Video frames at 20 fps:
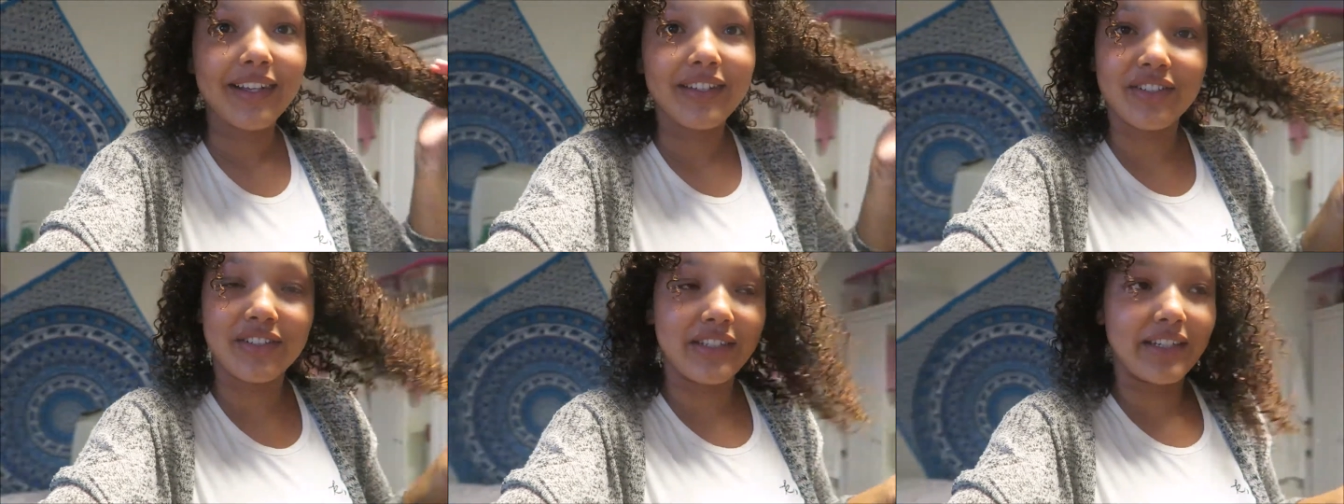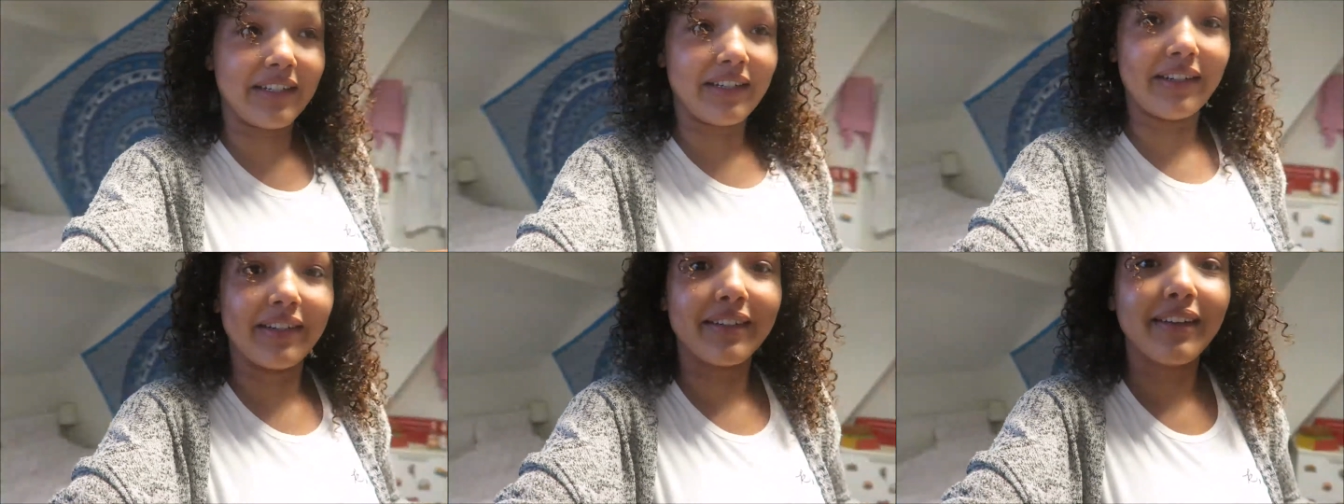She
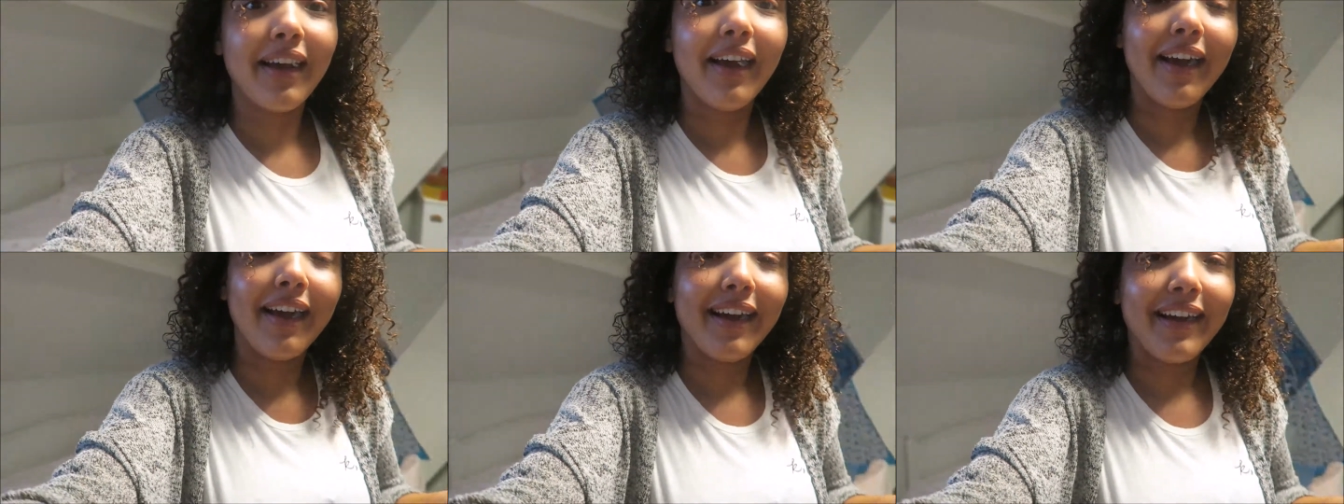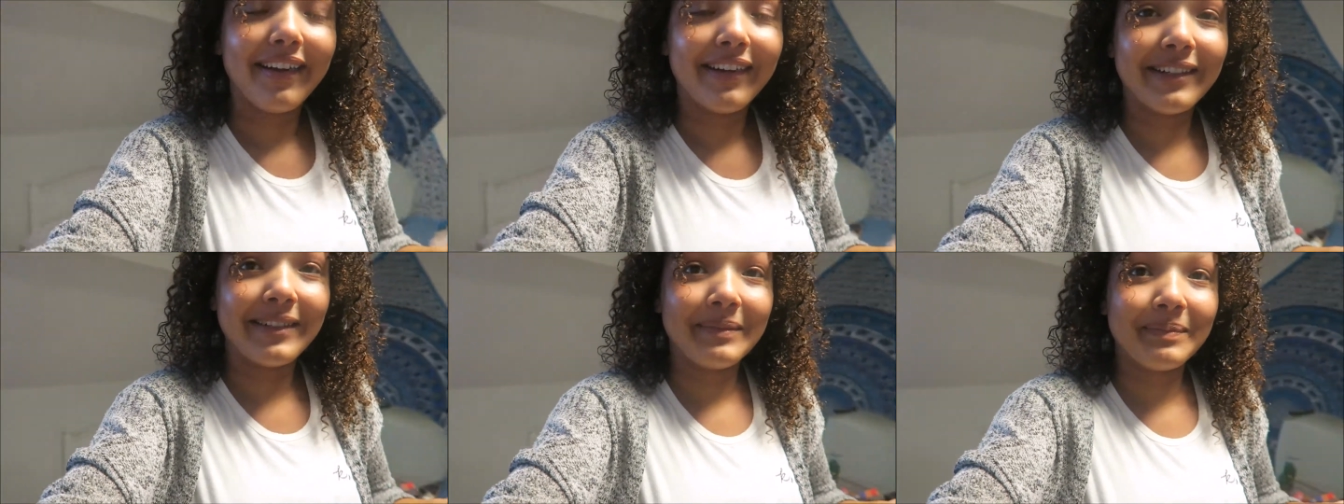didn't.
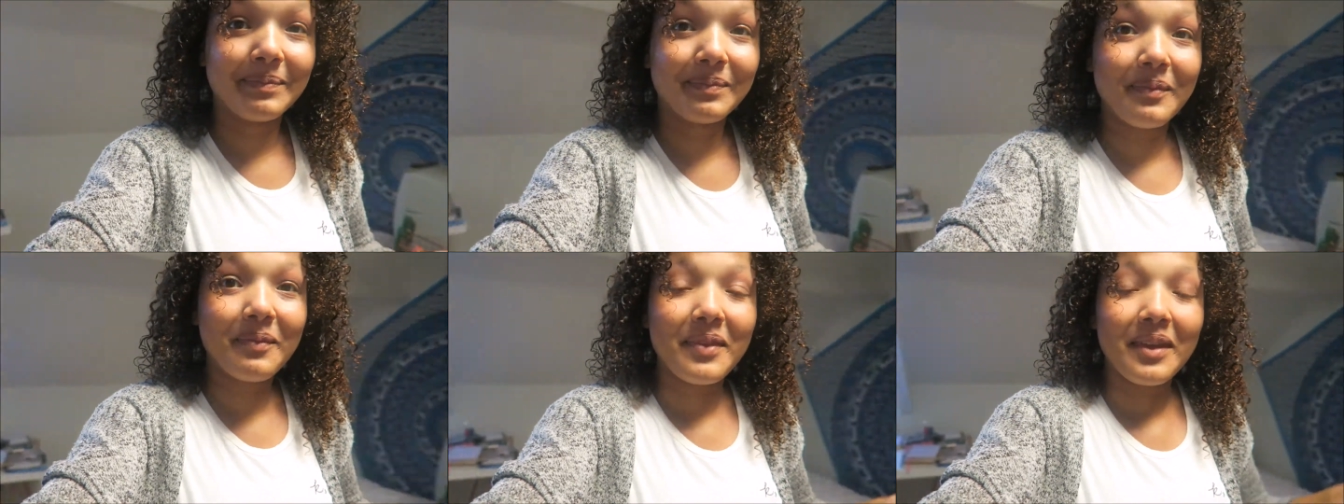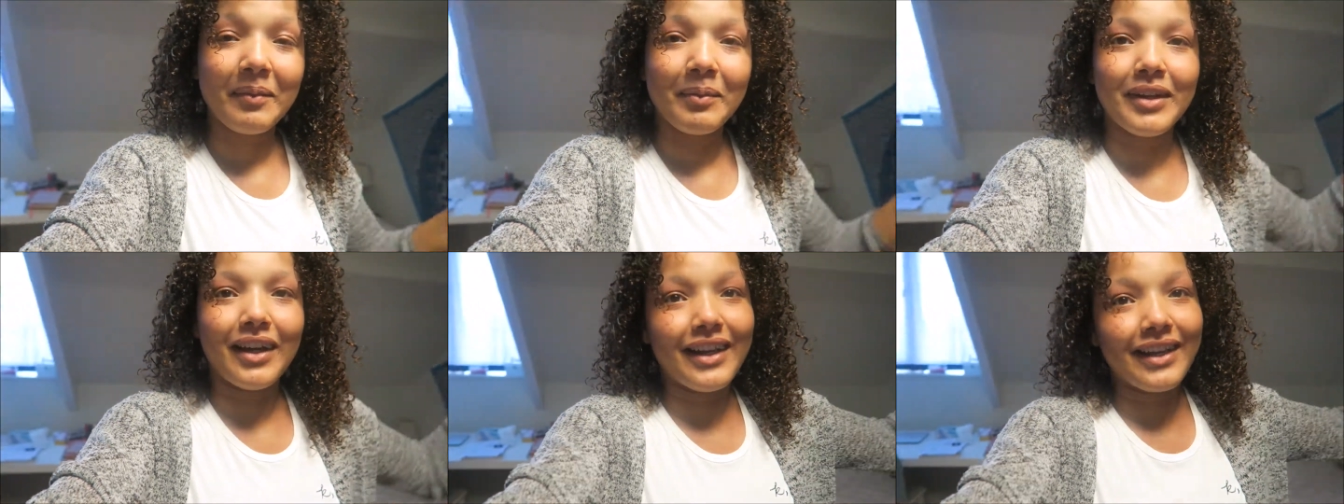Um,
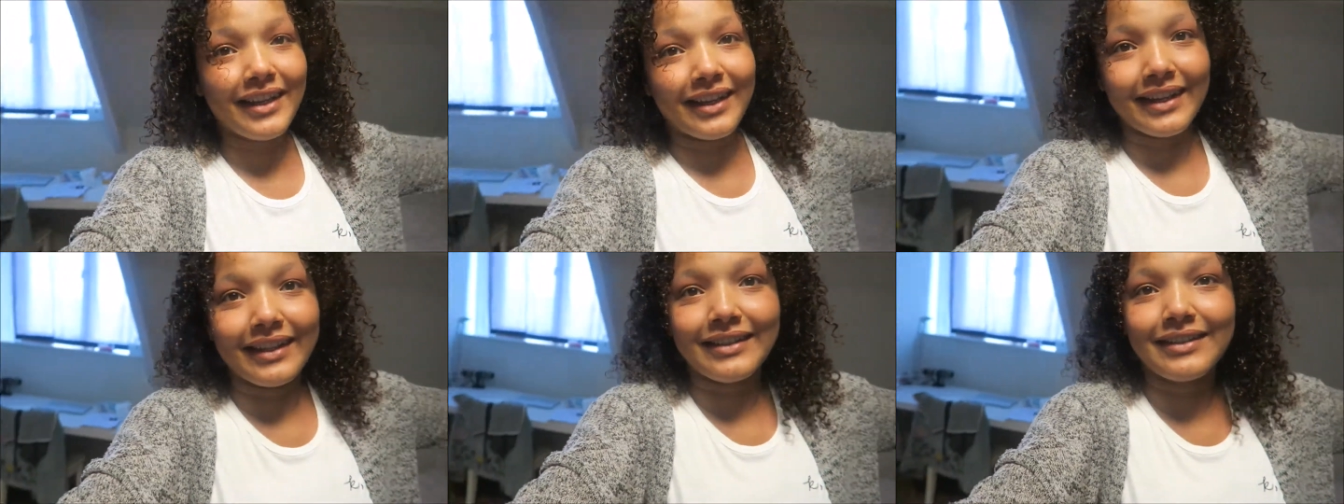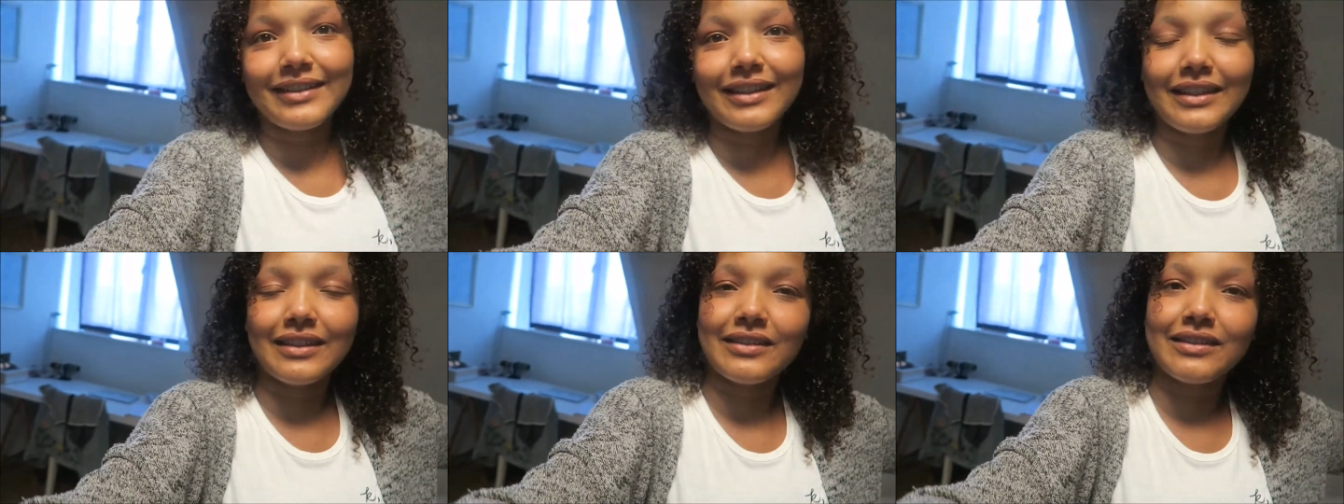but hi
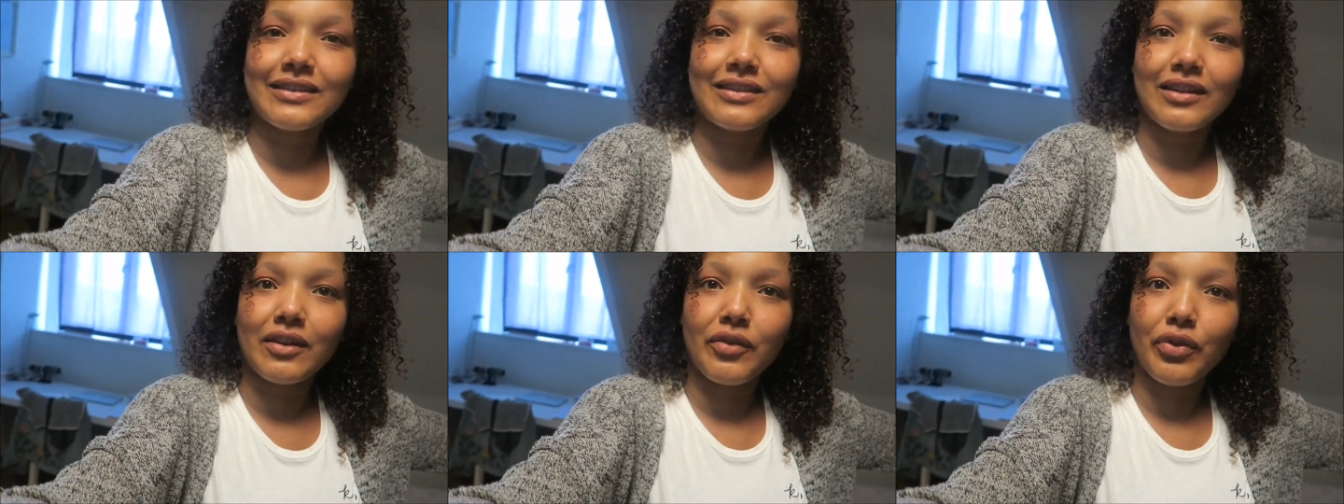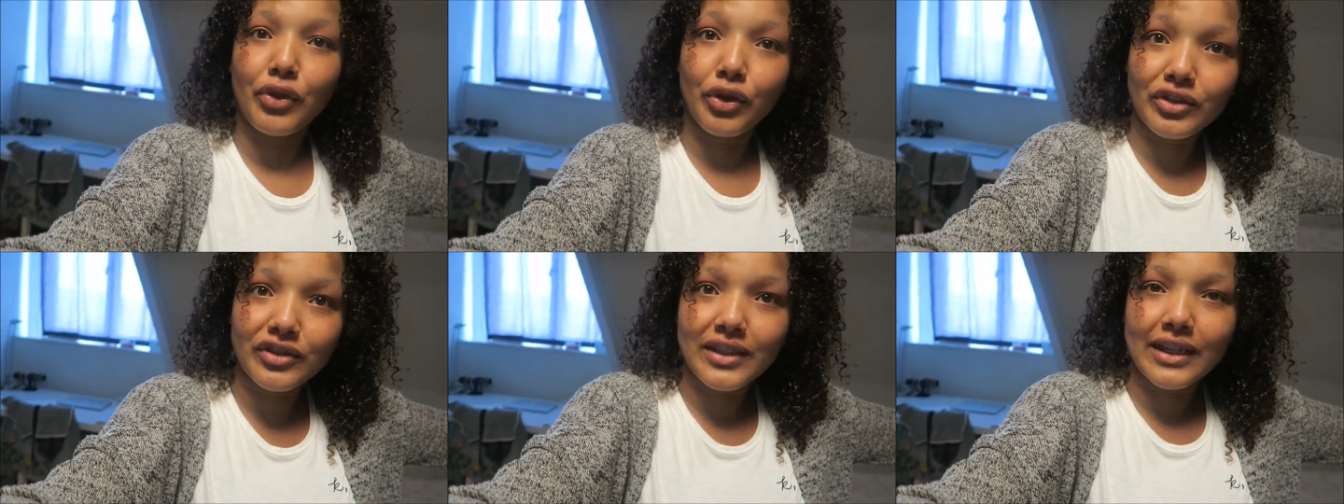guys, it's
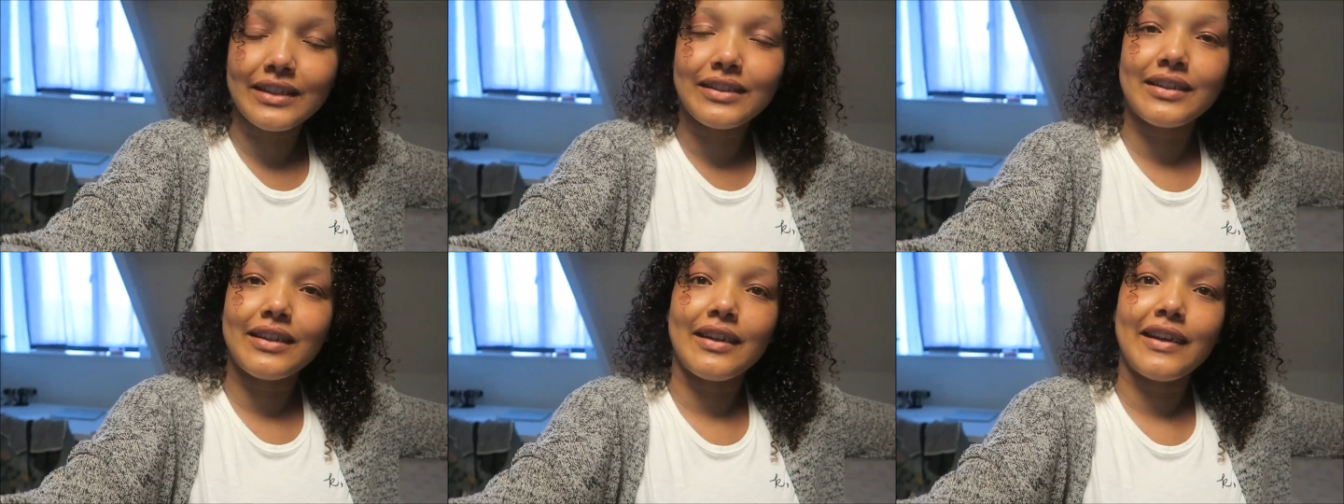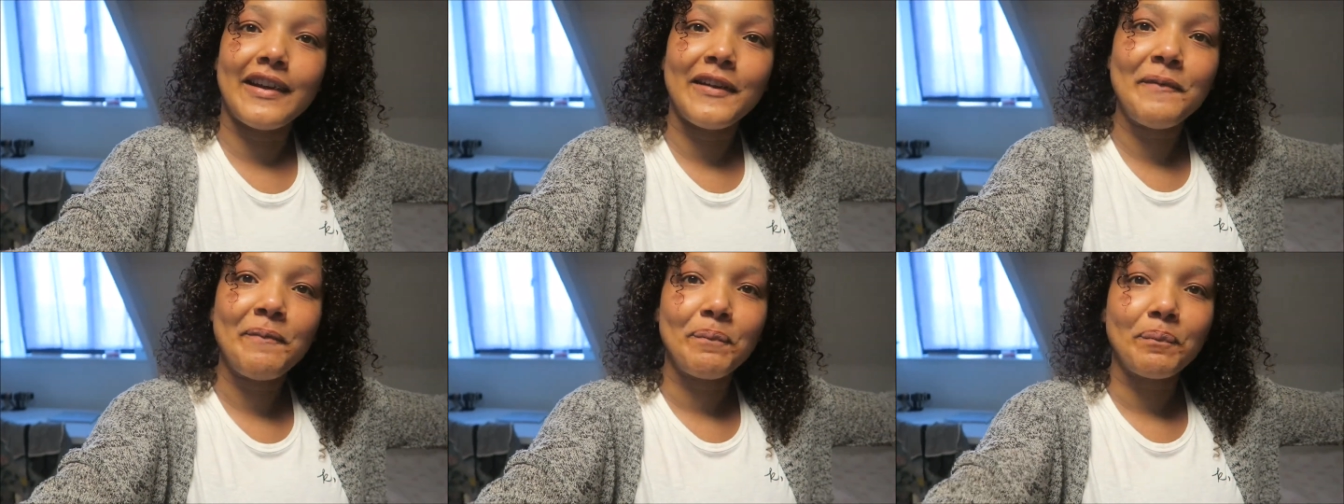Thursday
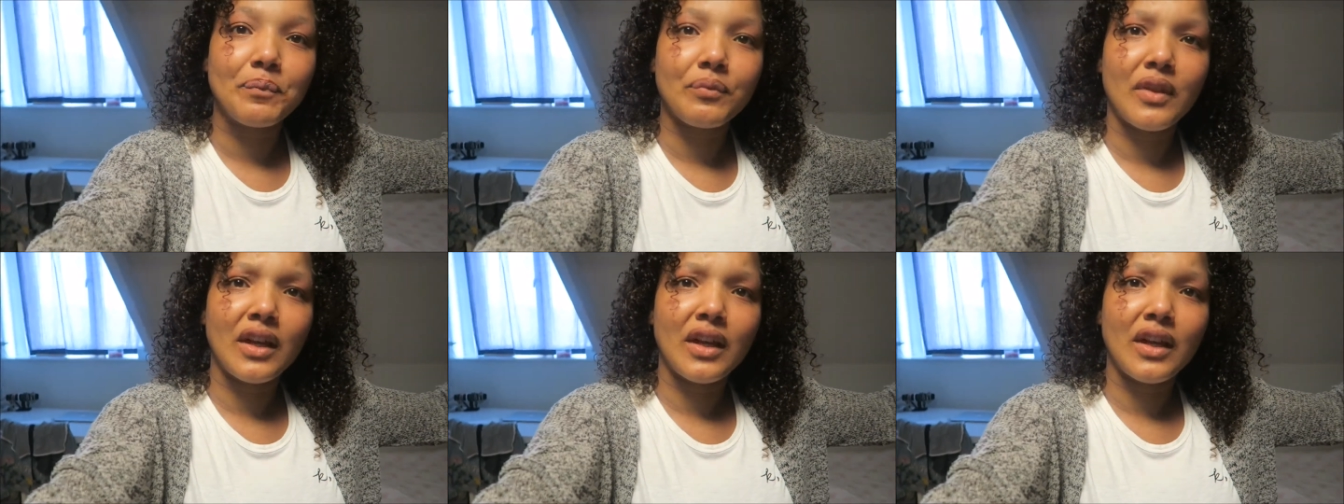today.